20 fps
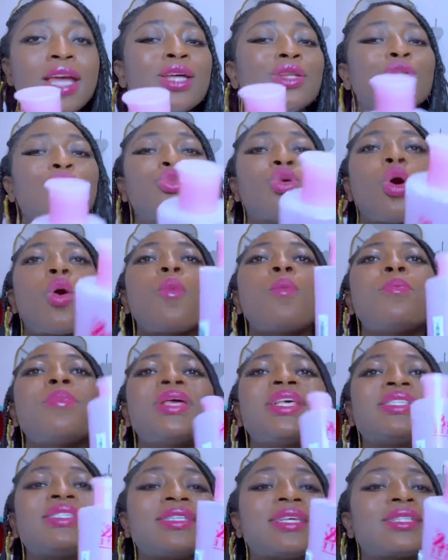Don't
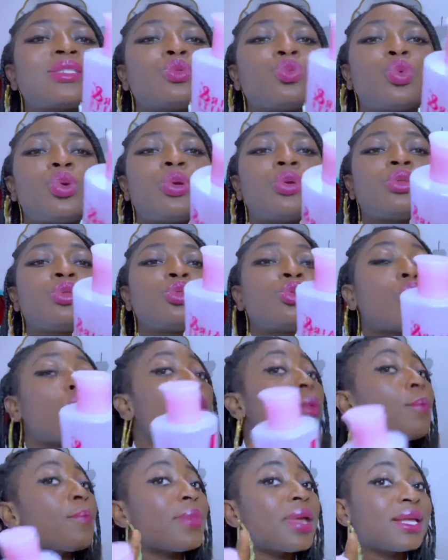mix it
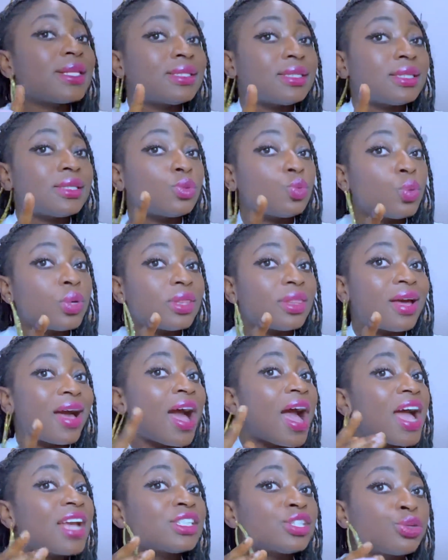with
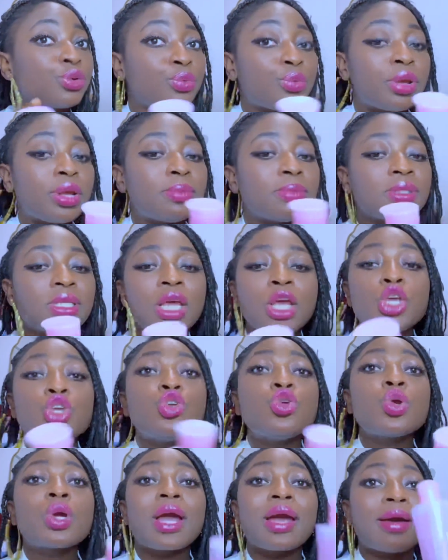harsh creams.
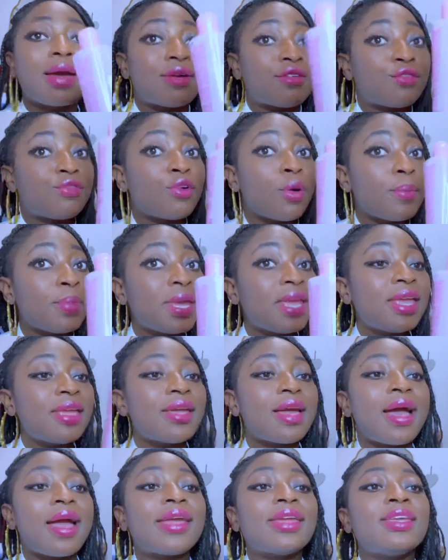For
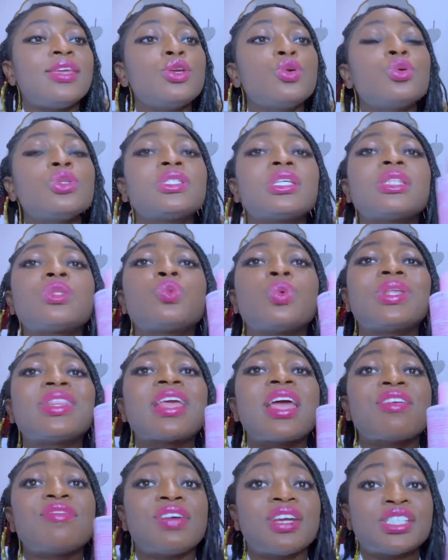me, I use it with
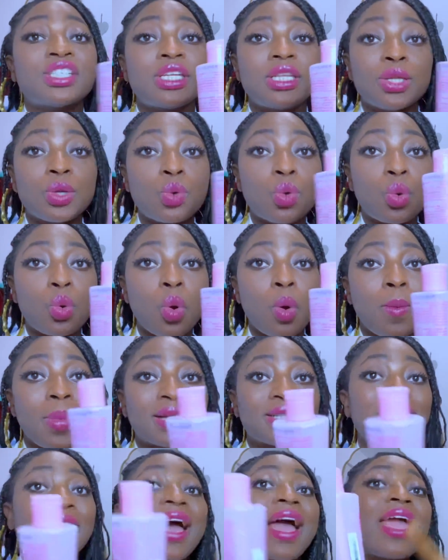Evershin cocoa
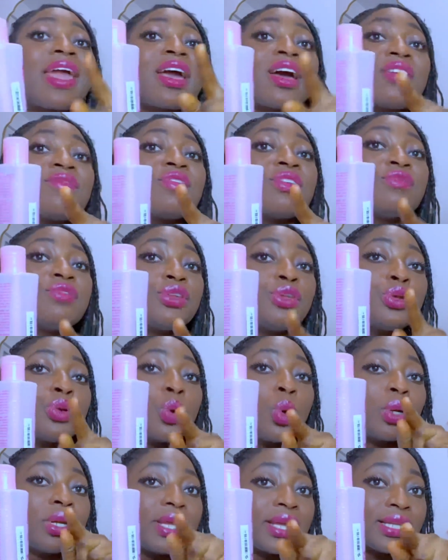butter. I have a
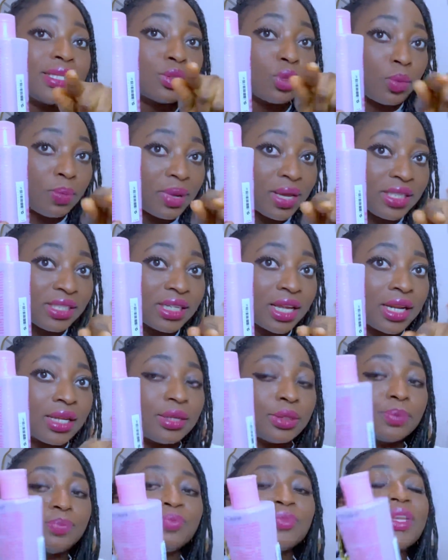video on it on my
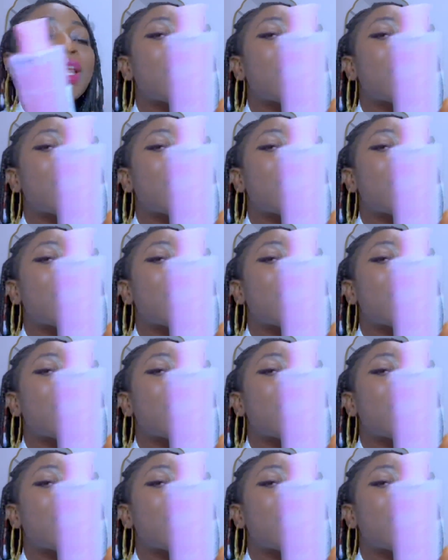channel.